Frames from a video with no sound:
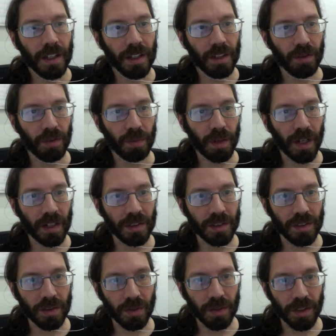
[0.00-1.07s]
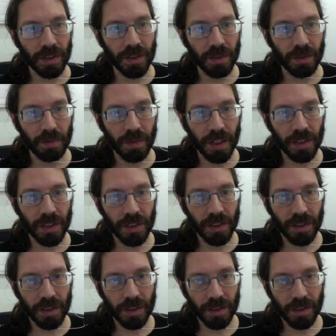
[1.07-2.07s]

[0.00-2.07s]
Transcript: the repository too much.